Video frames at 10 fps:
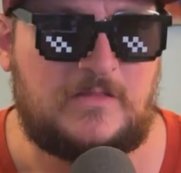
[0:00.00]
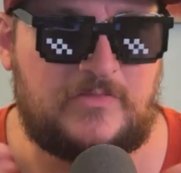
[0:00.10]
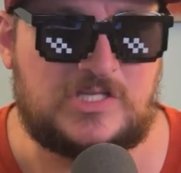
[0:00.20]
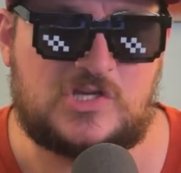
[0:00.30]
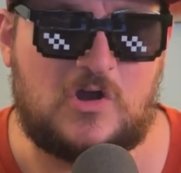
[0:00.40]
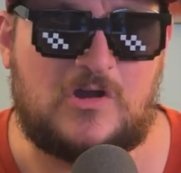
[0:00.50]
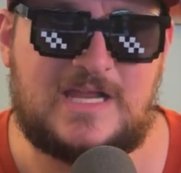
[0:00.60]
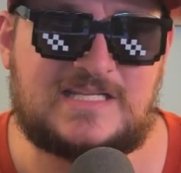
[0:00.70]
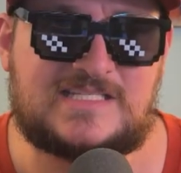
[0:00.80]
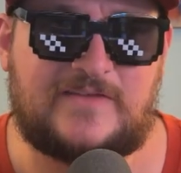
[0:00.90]
This
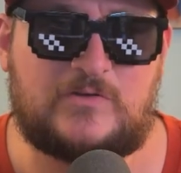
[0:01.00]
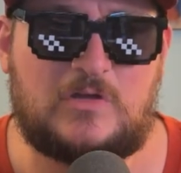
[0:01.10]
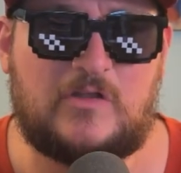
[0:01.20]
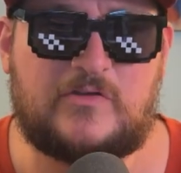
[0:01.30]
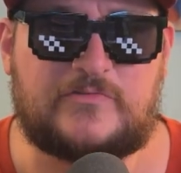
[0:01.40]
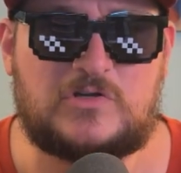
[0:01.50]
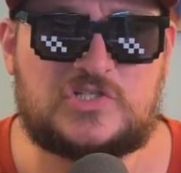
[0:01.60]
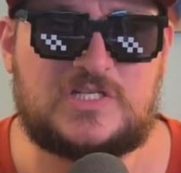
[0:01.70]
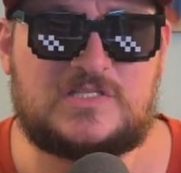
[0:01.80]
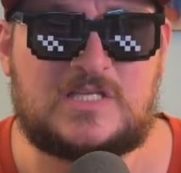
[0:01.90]
card has several other
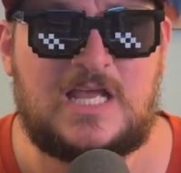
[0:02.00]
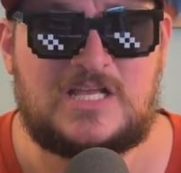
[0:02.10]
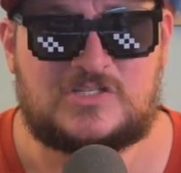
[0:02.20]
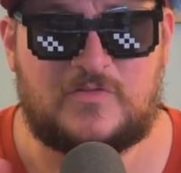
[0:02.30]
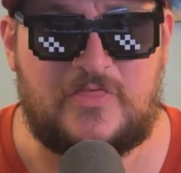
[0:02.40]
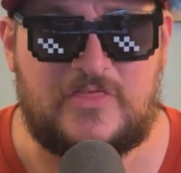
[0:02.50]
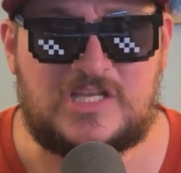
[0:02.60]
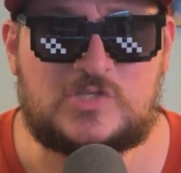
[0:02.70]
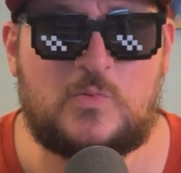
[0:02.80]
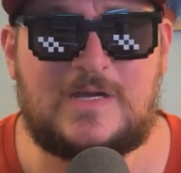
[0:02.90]
versions, so
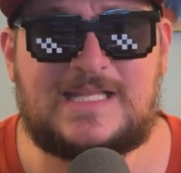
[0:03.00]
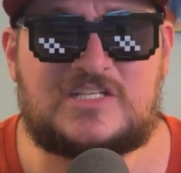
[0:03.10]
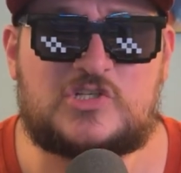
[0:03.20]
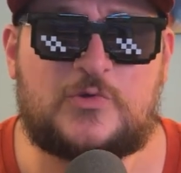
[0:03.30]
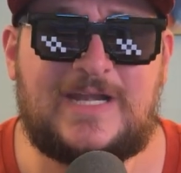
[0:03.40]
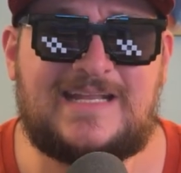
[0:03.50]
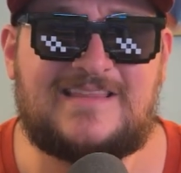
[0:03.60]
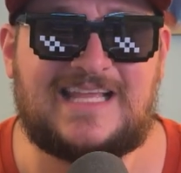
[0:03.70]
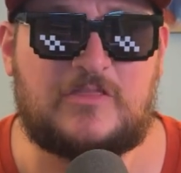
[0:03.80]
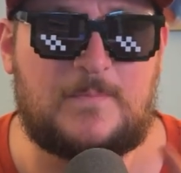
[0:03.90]
this one gets treated
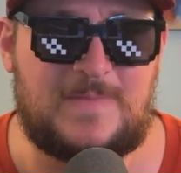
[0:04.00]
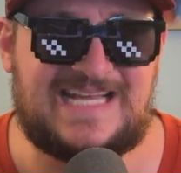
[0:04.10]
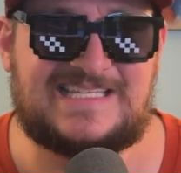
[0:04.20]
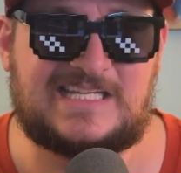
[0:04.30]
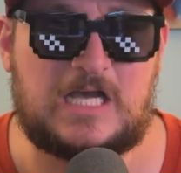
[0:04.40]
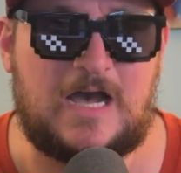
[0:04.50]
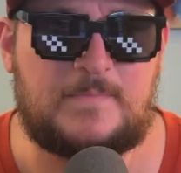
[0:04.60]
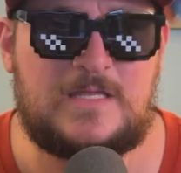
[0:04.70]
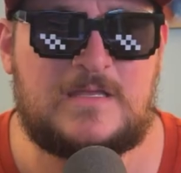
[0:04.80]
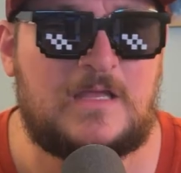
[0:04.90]
like the basic
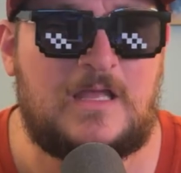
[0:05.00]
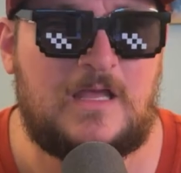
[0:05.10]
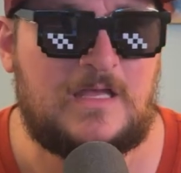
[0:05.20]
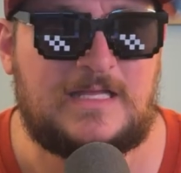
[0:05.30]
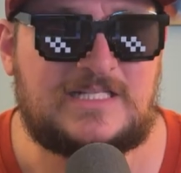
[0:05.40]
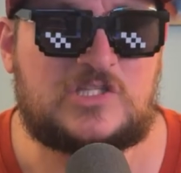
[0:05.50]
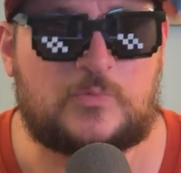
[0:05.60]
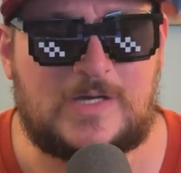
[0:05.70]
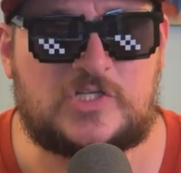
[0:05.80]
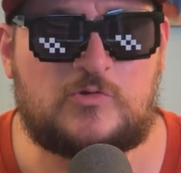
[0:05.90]
copy. It's the
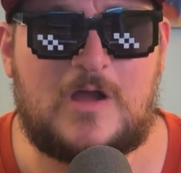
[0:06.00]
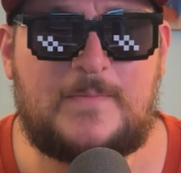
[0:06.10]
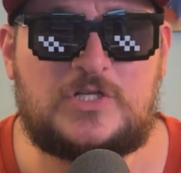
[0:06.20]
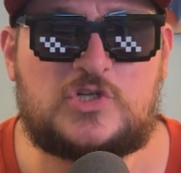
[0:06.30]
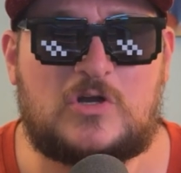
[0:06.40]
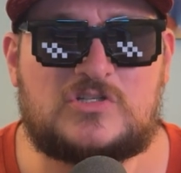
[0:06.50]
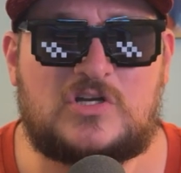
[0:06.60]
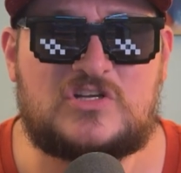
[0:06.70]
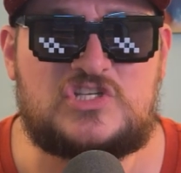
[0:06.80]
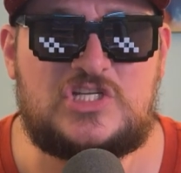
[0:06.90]
Reshiram and
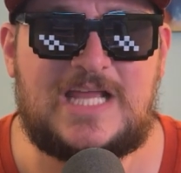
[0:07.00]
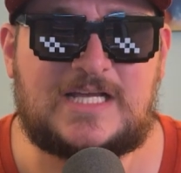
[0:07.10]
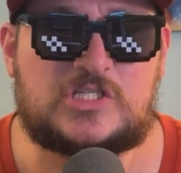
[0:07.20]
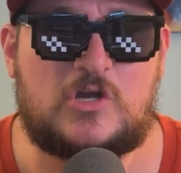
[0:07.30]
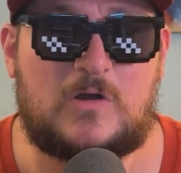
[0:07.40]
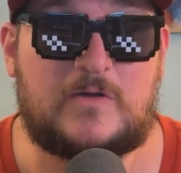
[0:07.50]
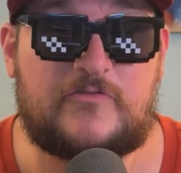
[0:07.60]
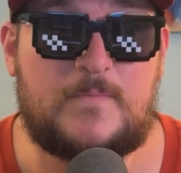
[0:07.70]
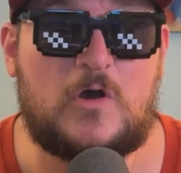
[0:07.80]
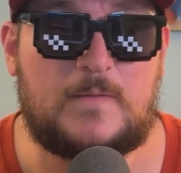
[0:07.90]
Charizard GX card
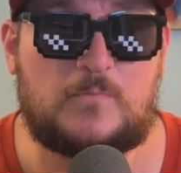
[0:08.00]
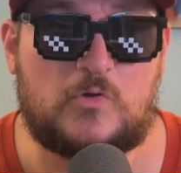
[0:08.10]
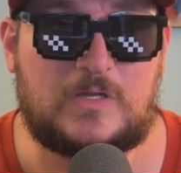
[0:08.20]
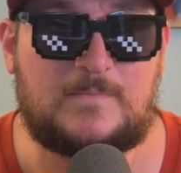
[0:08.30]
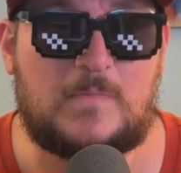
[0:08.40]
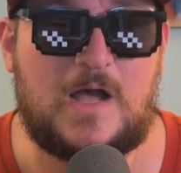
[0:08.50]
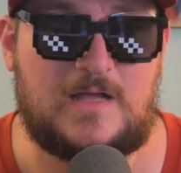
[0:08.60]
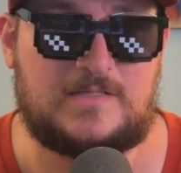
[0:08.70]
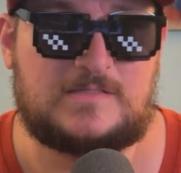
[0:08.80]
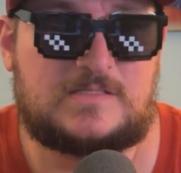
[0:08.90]
from Unbroken
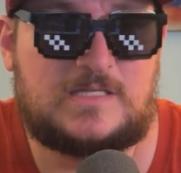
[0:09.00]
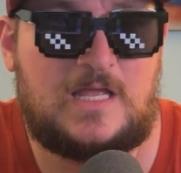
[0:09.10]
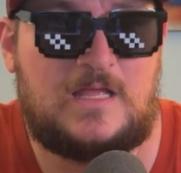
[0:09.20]
Bonds.